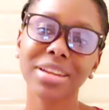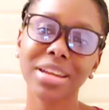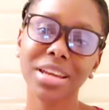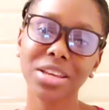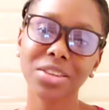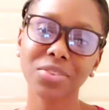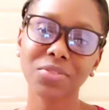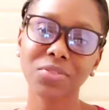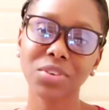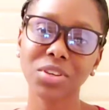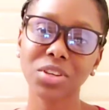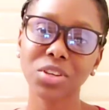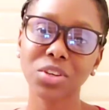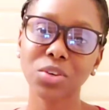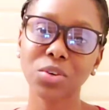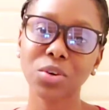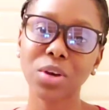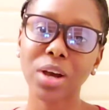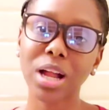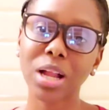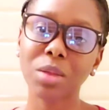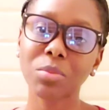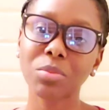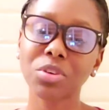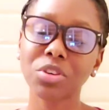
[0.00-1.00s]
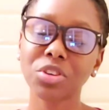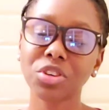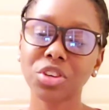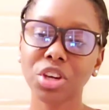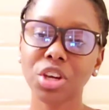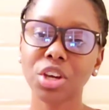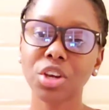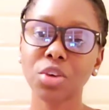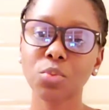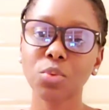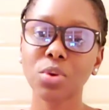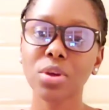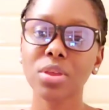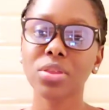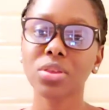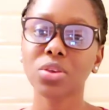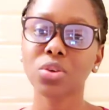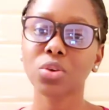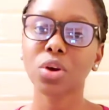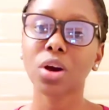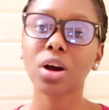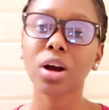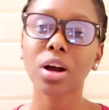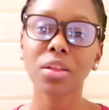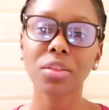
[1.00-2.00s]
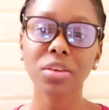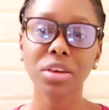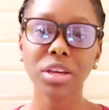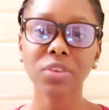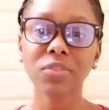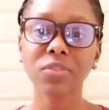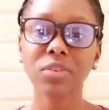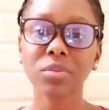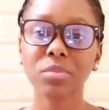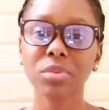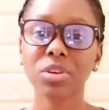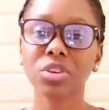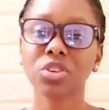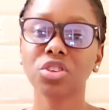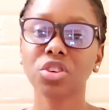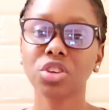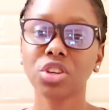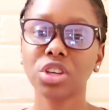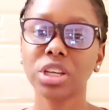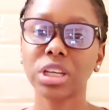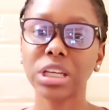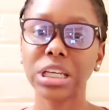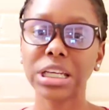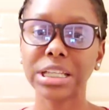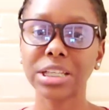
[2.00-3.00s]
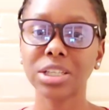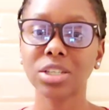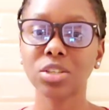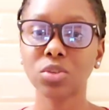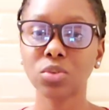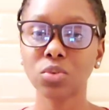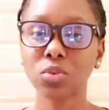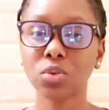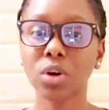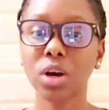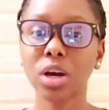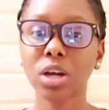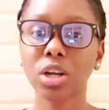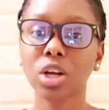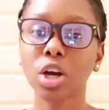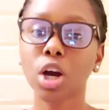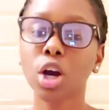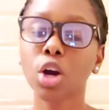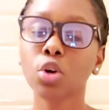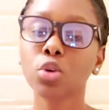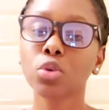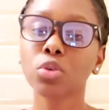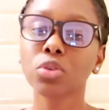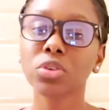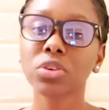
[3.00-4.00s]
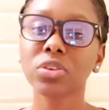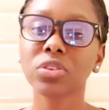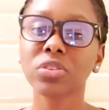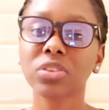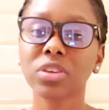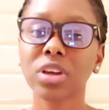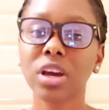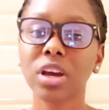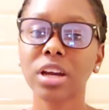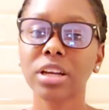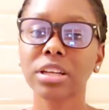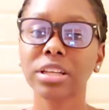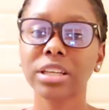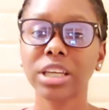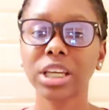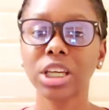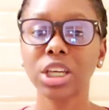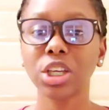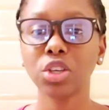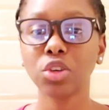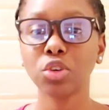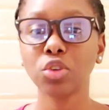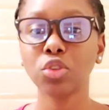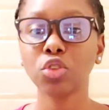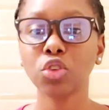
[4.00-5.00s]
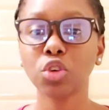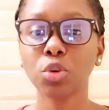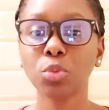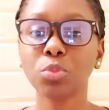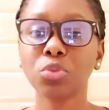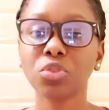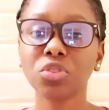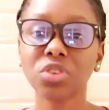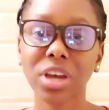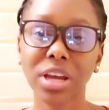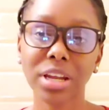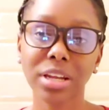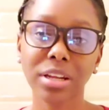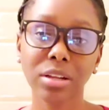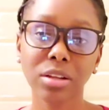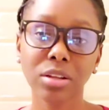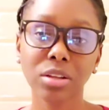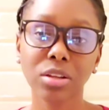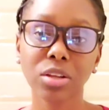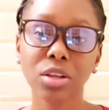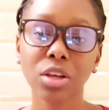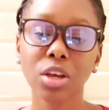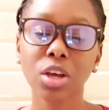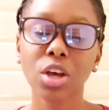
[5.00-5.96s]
Today's video, I'll be sharing with you all the information you need to know on how to start a YouTube channel.